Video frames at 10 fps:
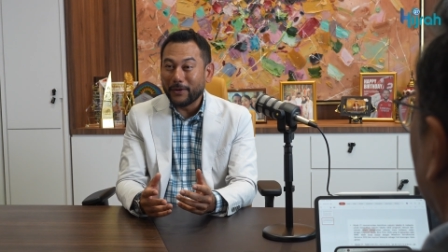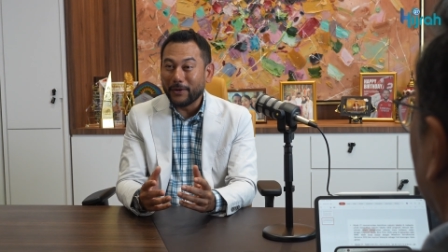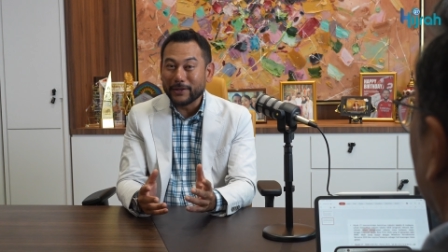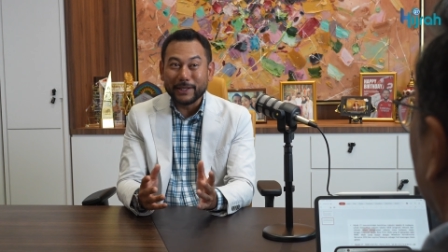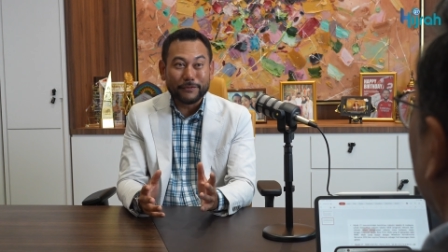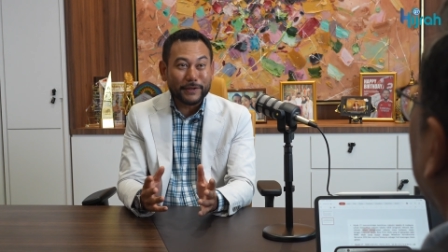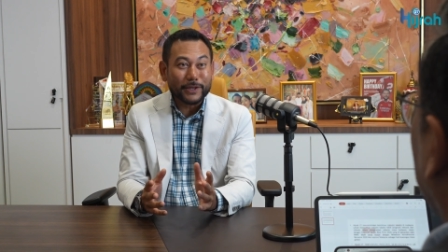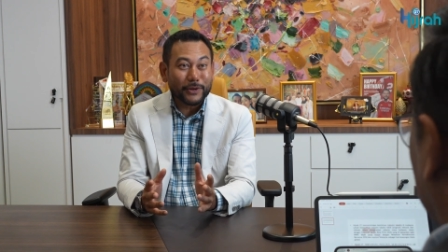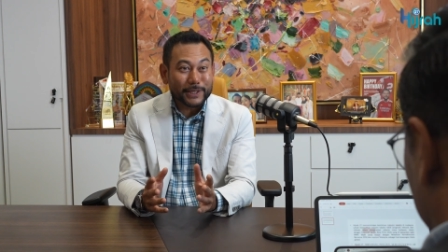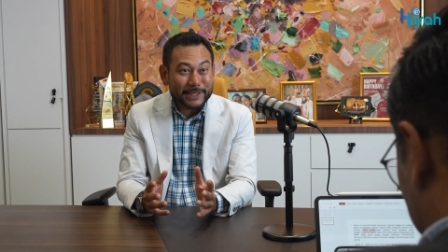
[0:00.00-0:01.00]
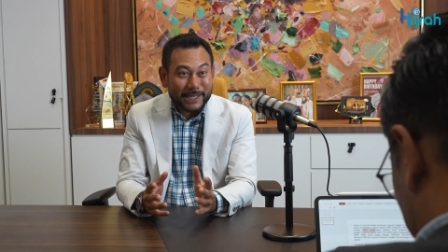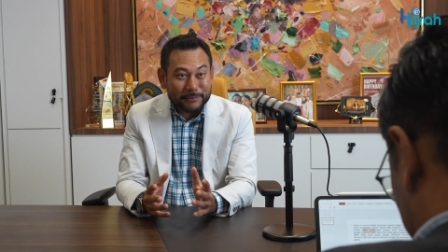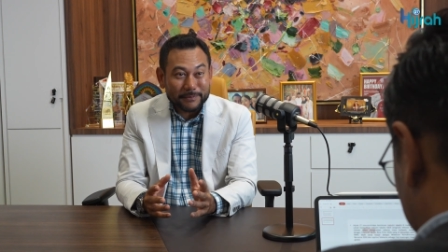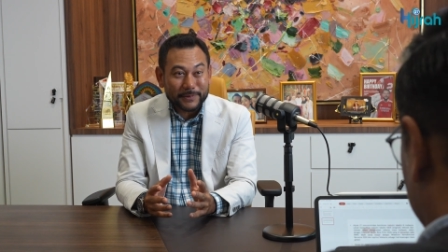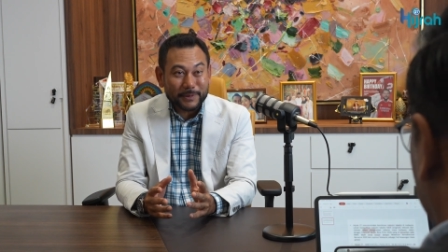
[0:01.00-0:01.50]
on their feet all the
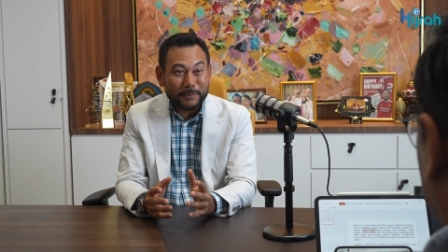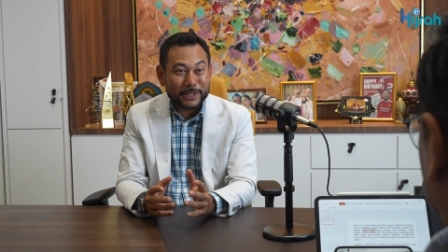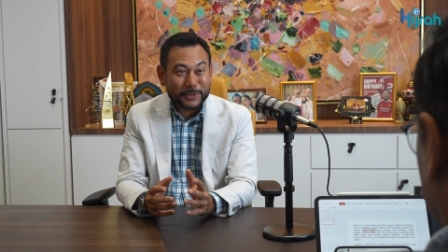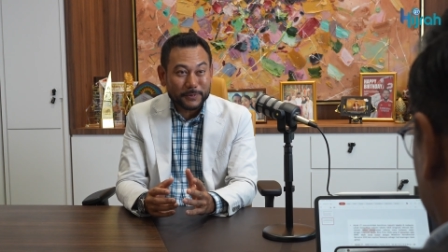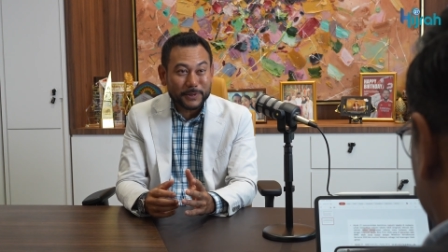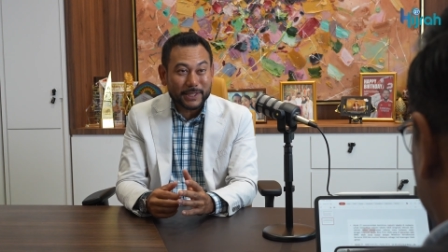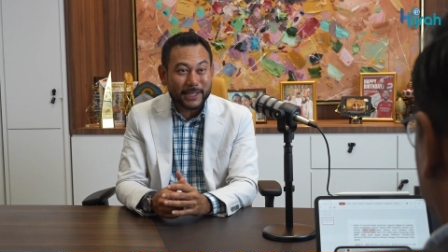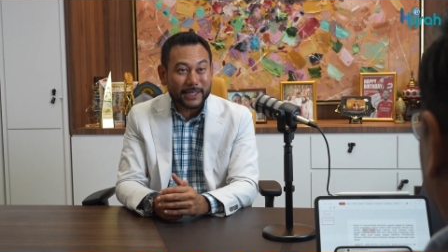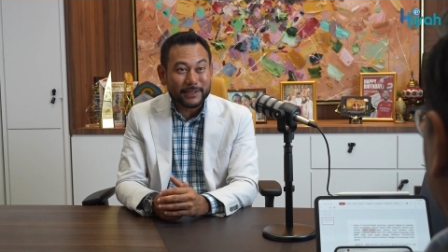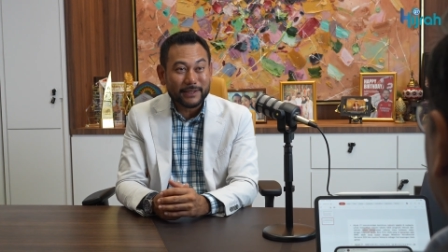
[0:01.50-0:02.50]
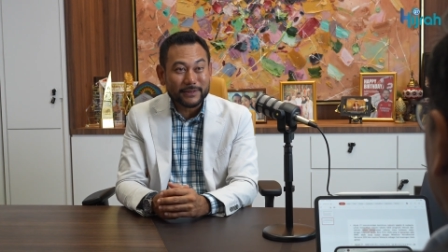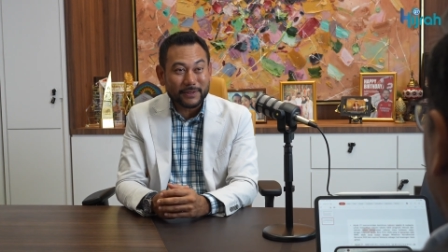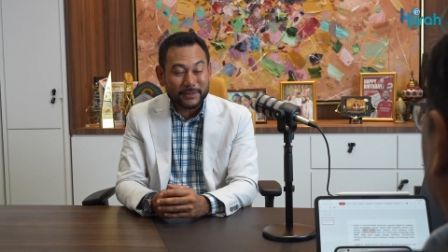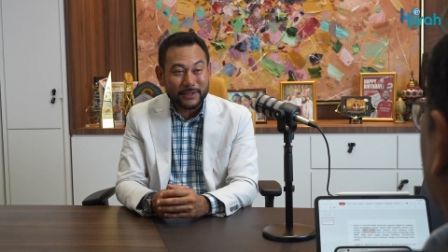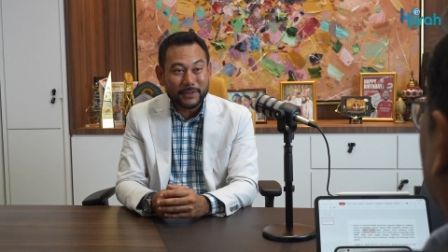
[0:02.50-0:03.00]
time to make sure that,
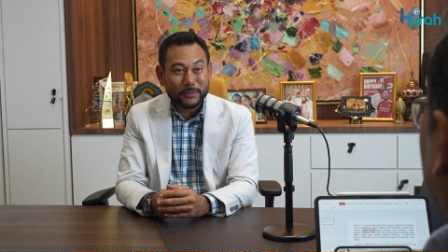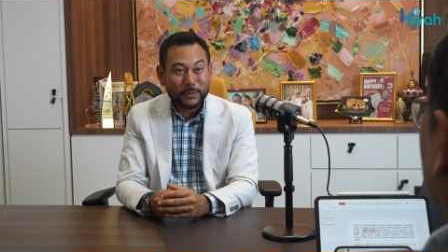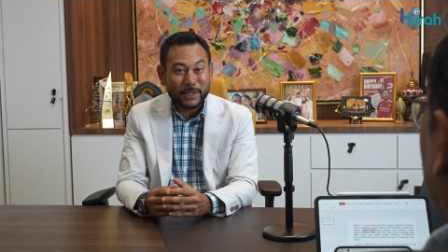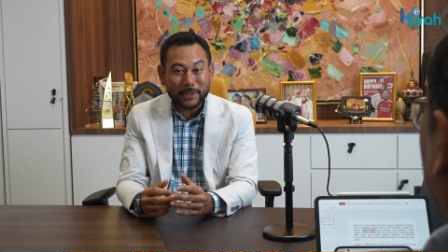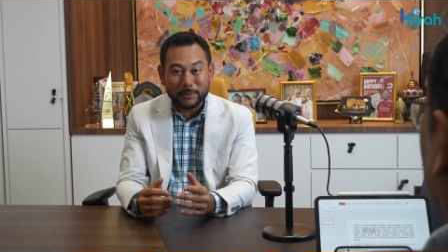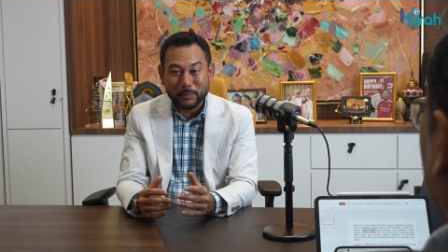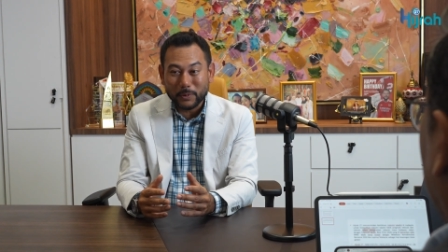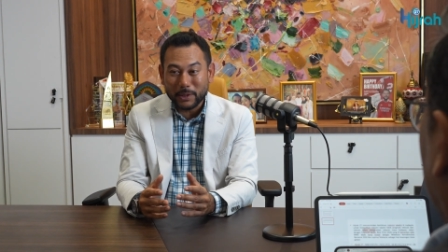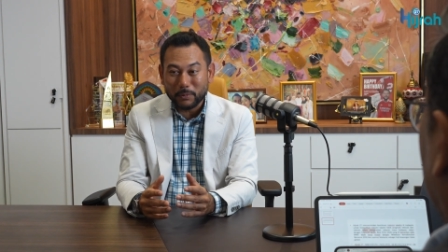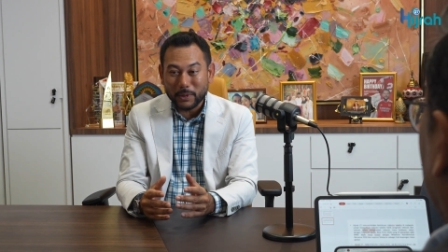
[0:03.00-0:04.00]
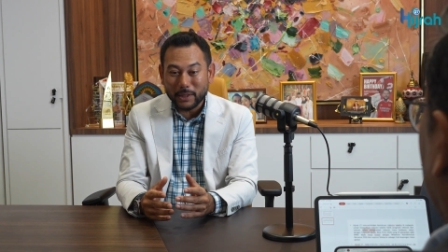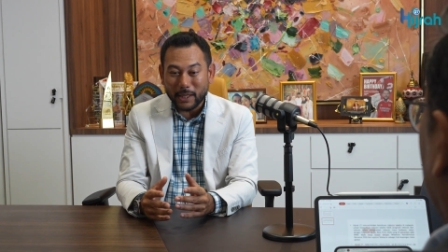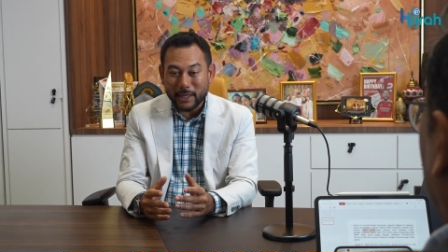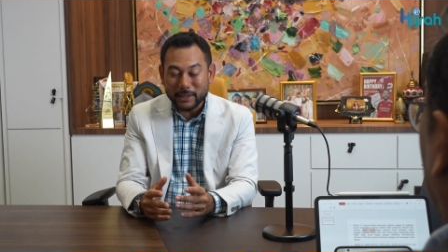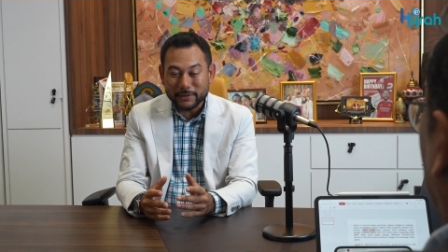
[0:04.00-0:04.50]
inshallah,
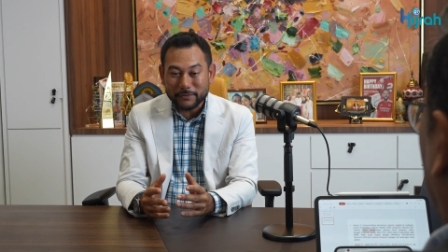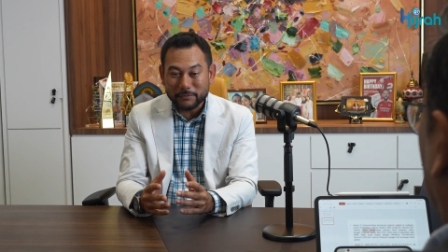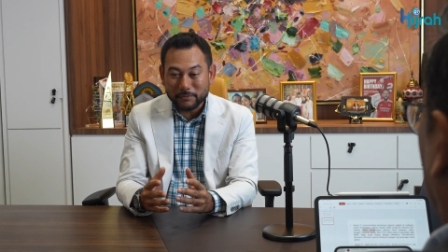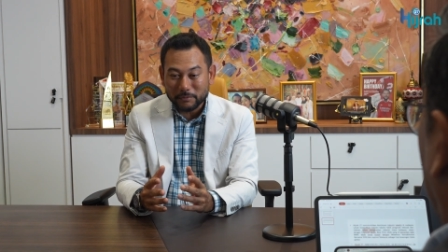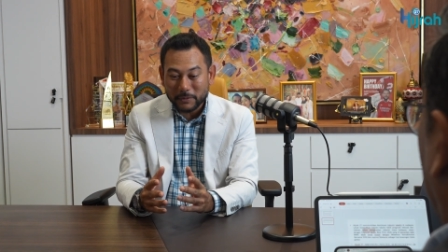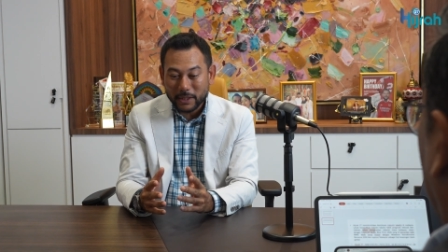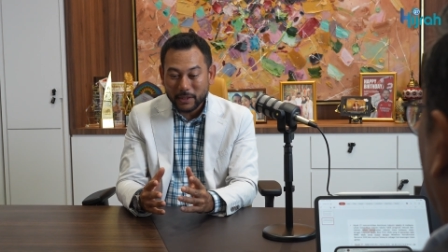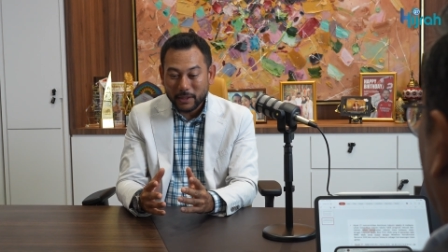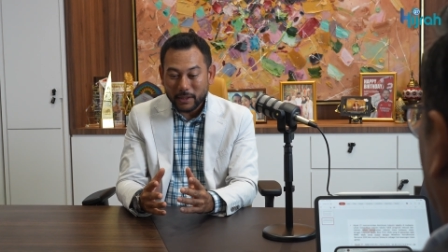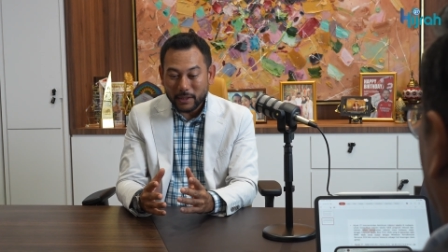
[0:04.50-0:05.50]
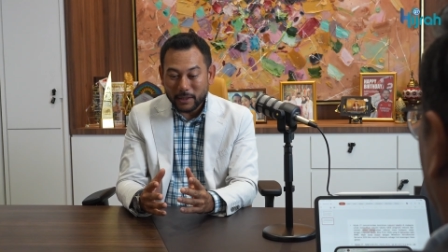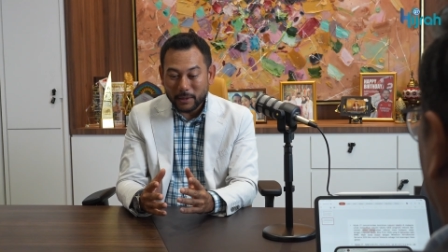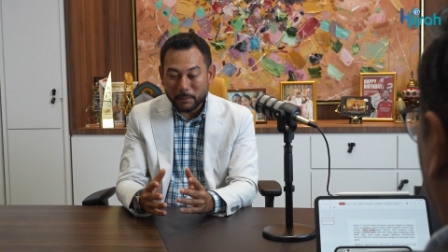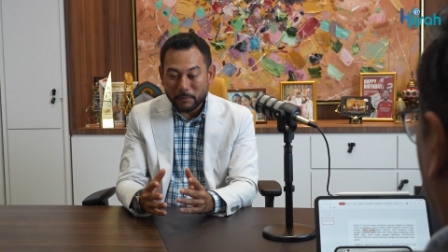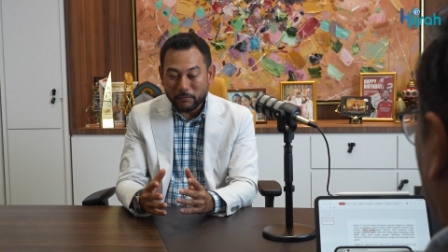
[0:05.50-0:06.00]
we at least
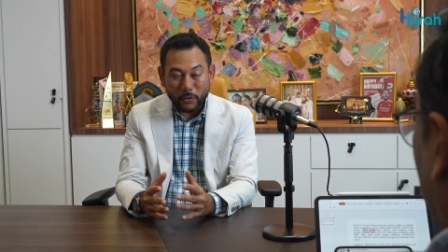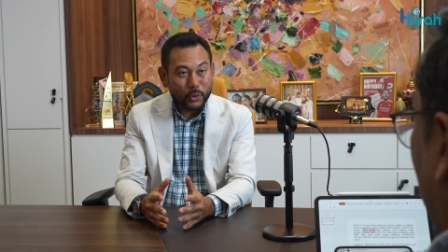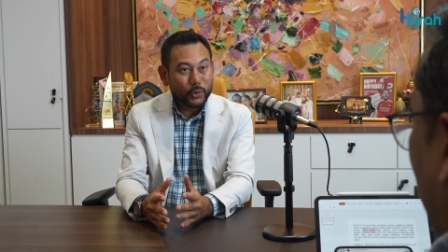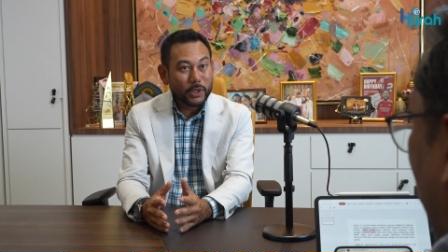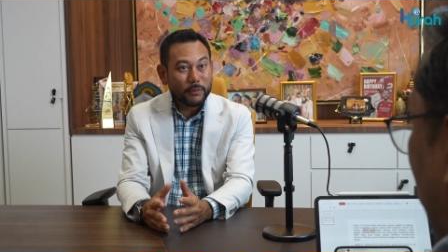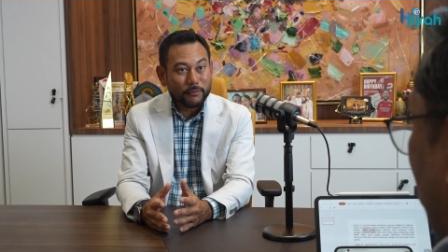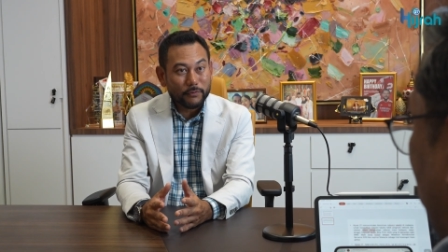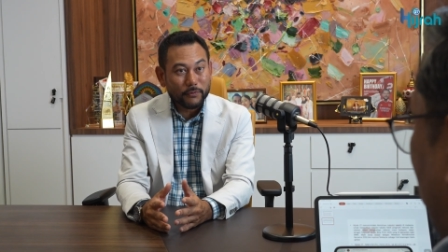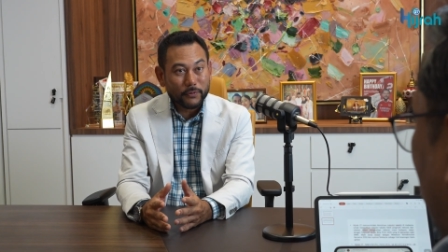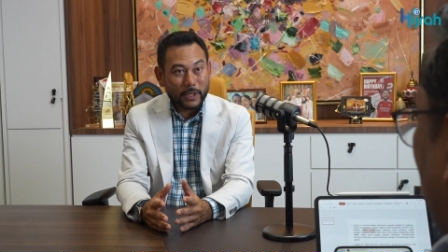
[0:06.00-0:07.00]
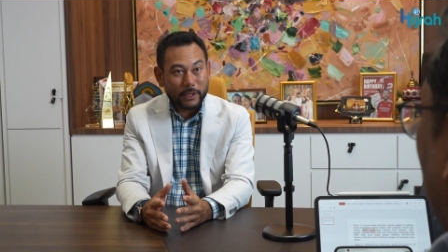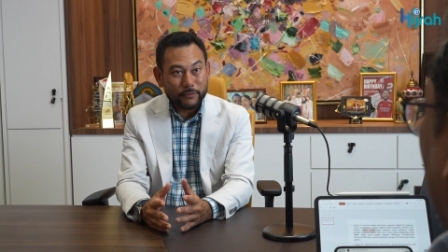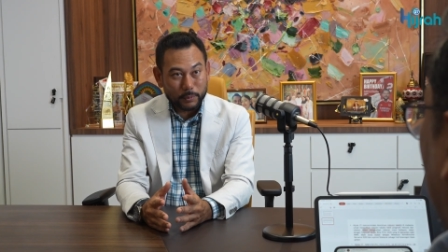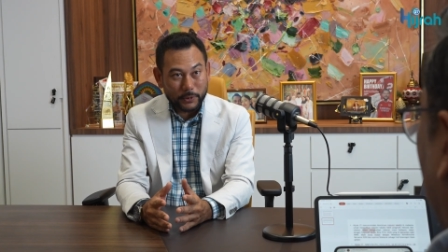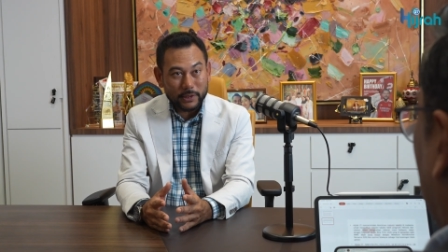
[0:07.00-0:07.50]
follow the
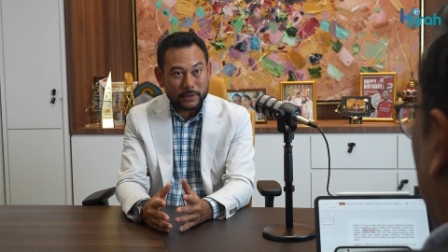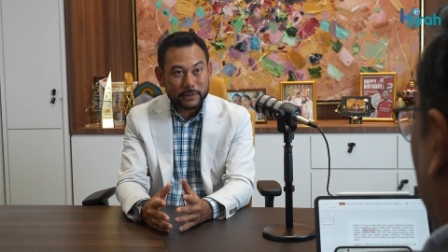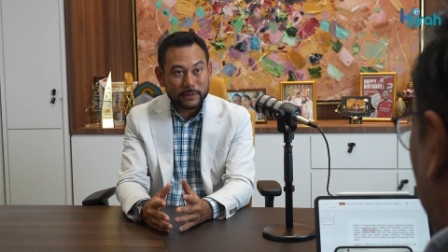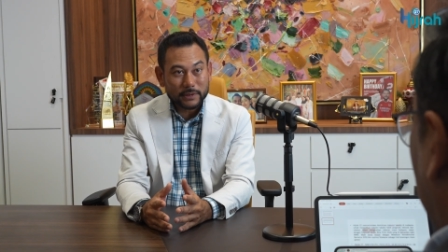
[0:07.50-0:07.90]
footprint,